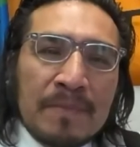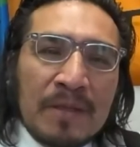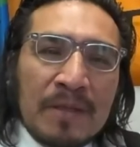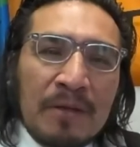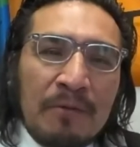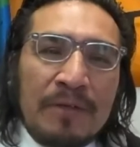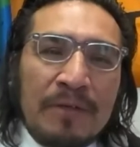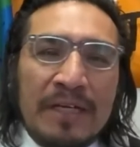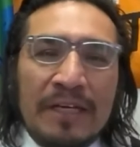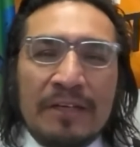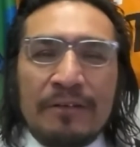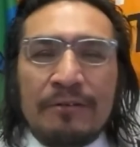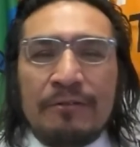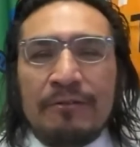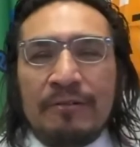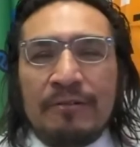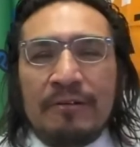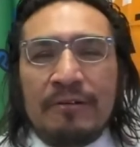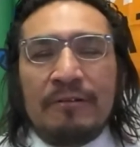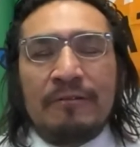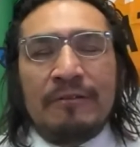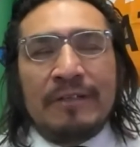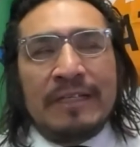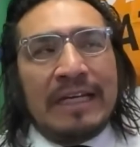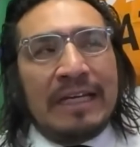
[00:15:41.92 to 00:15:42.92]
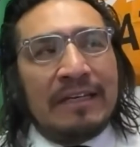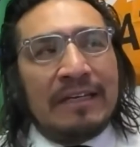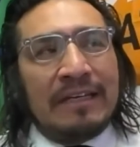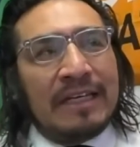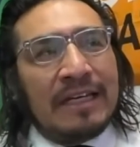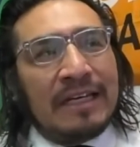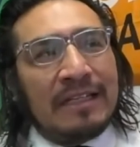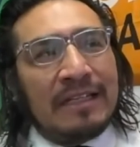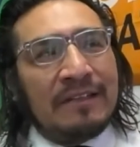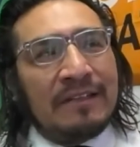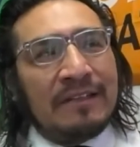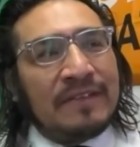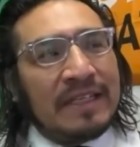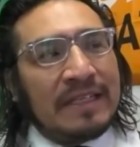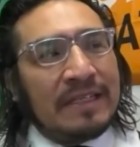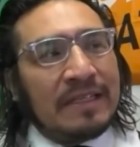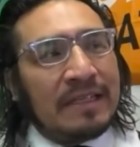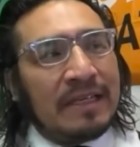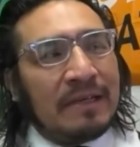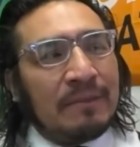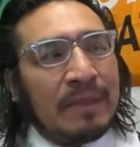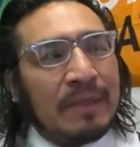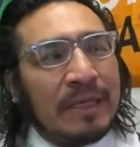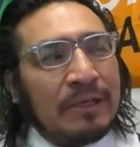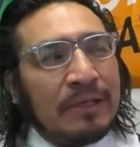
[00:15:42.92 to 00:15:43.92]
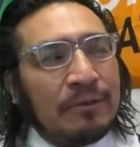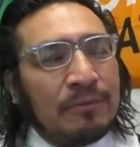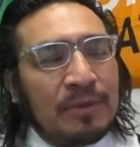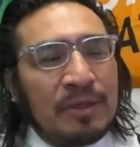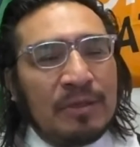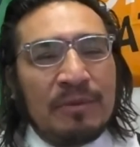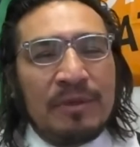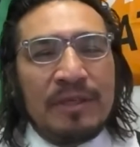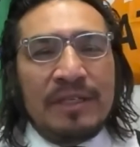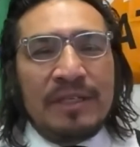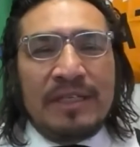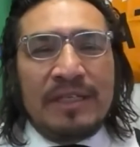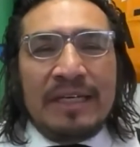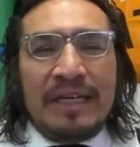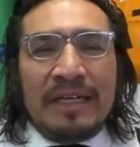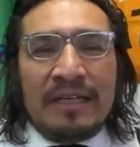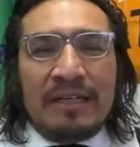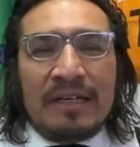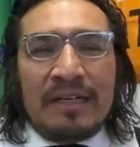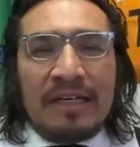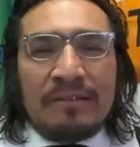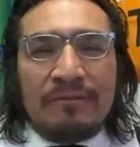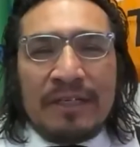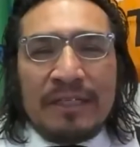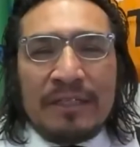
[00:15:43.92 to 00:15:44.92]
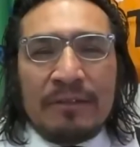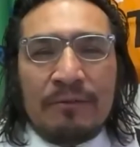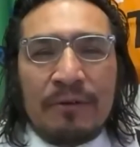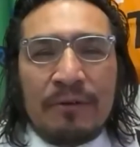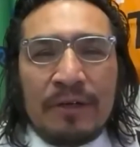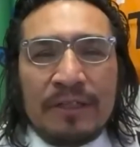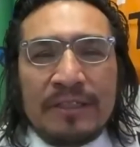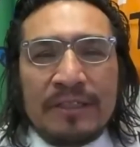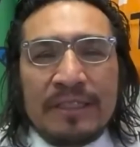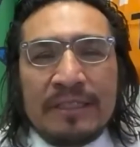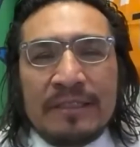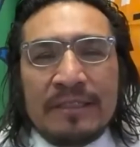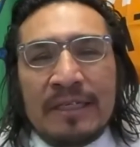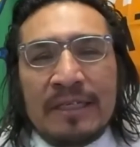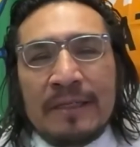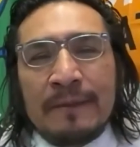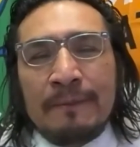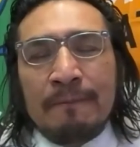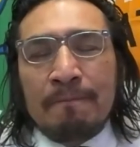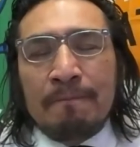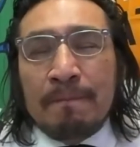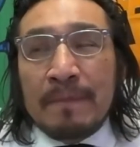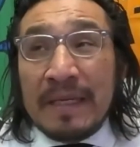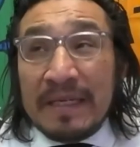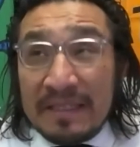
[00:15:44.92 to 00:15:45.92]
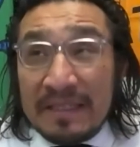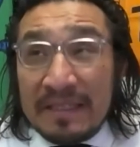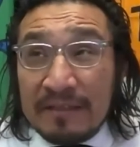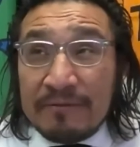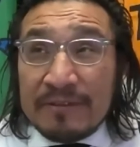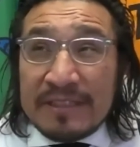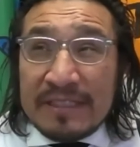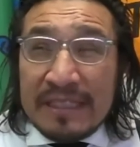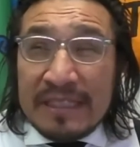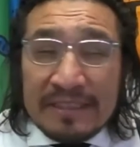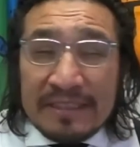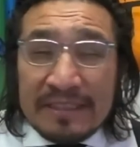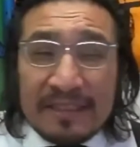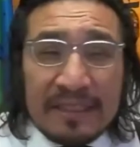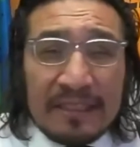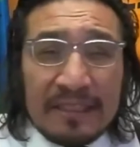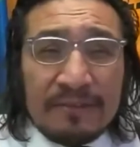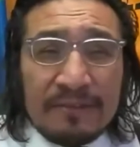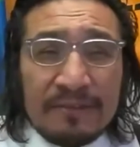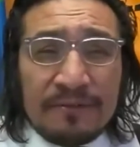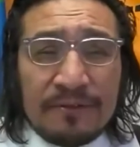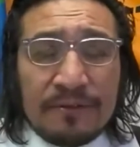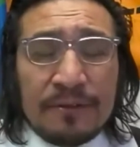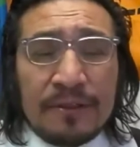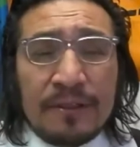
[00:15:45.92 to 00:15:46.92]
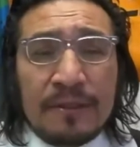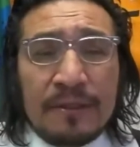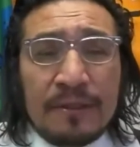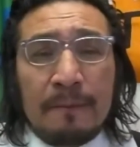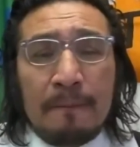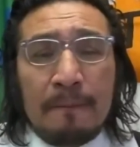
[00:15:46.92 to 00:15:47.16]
When I lived in my home community, I got running water in I think it was 1994.